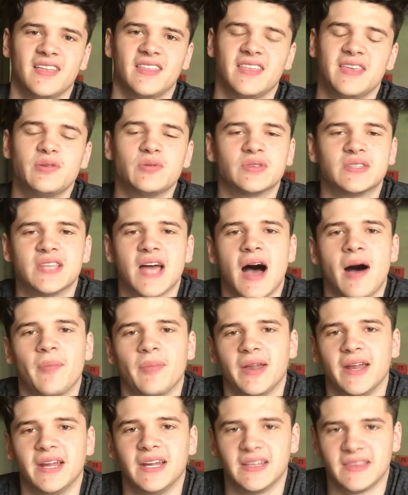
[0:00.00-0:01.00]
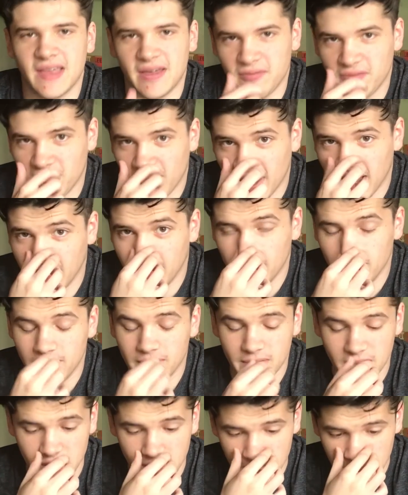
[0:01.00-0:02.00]
He was dominating that fight.
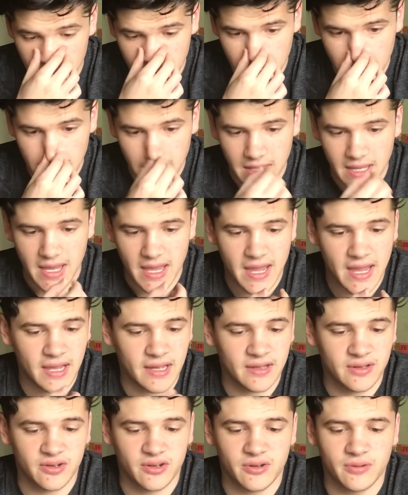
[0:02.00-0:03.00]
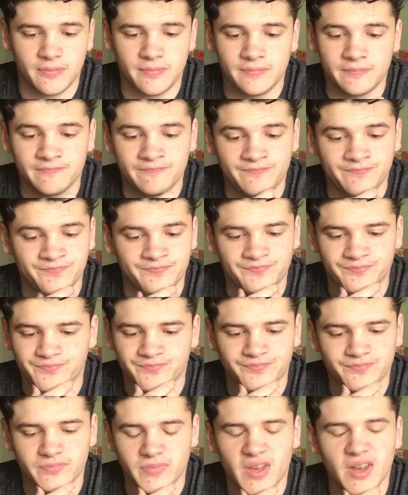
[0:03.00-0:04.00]
And,
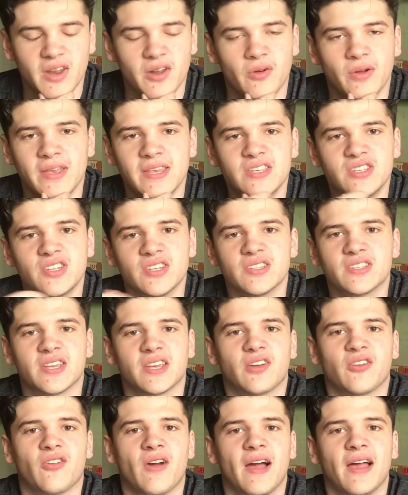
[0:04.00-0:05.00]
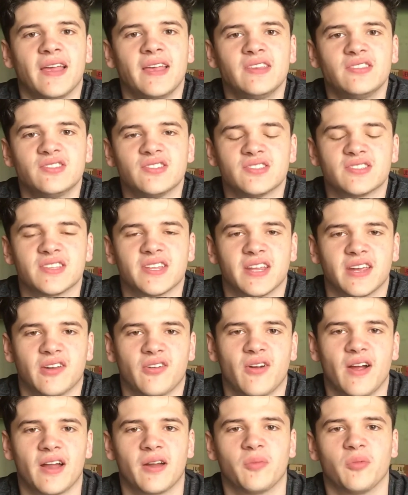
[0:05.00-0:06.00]
you know, he's just an
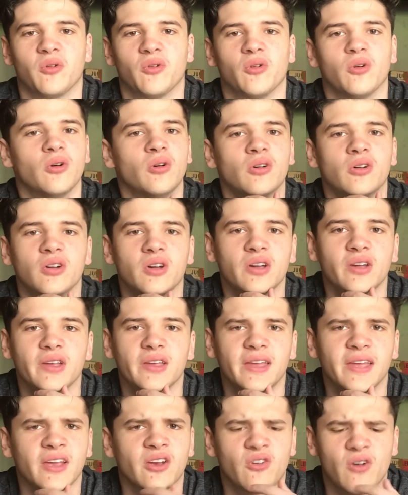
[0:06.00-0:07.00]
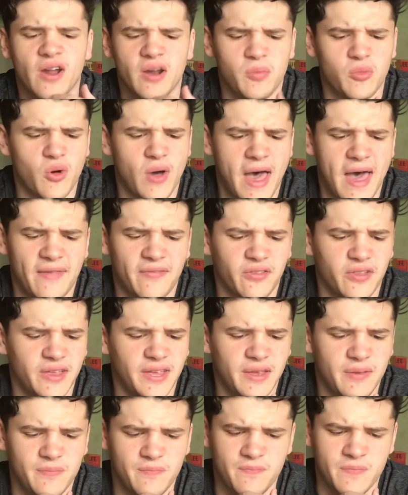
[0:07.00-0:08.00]
incredible
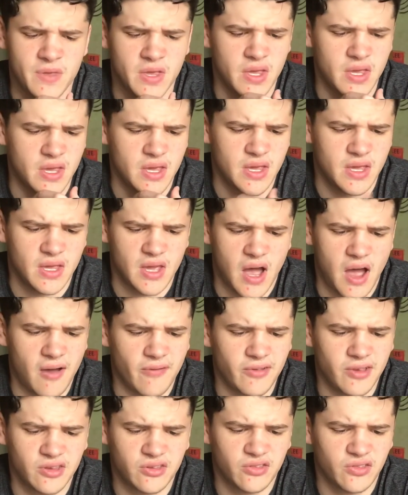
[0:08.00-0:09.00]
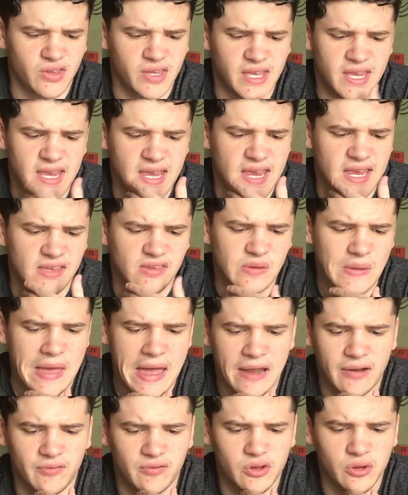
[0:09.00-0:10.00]
athlete. Obviously, he's
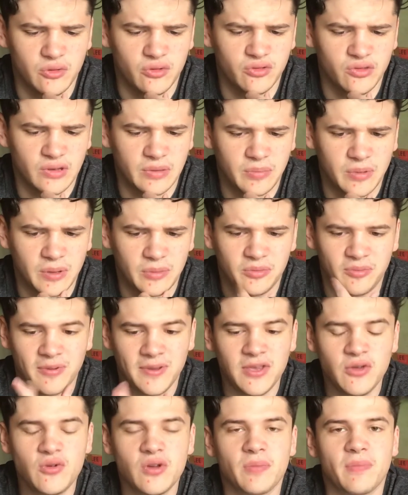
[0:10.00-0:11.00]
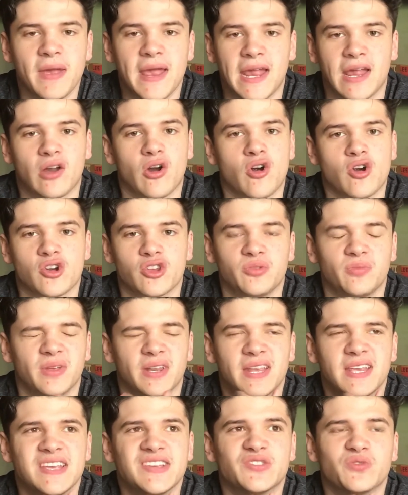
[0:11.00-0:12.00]
had a few slip-ups, but you could make an
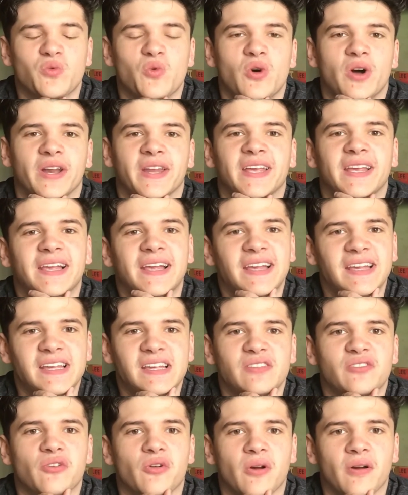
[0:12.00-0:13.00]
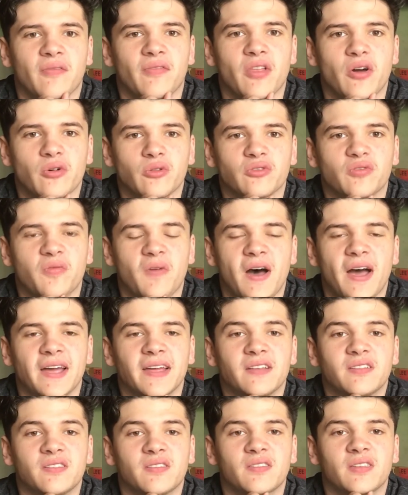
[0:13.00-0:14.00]
argument he's won either of those
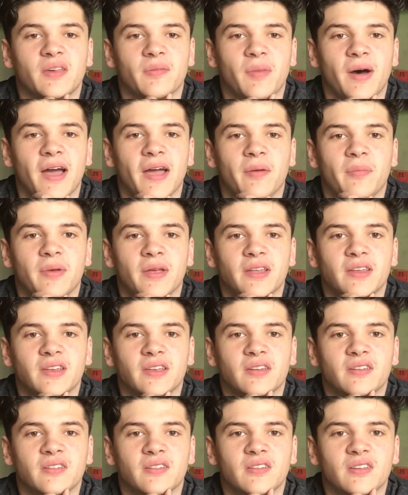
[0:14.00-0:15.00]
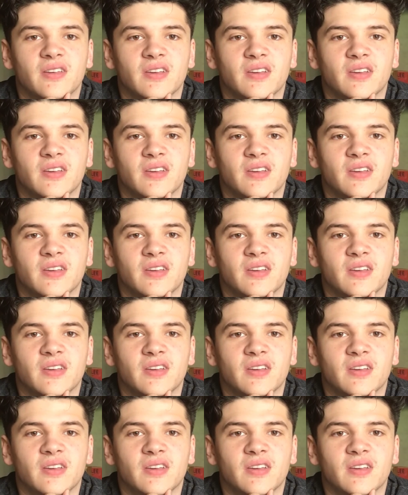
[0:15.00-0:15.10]
fights, in my opinion.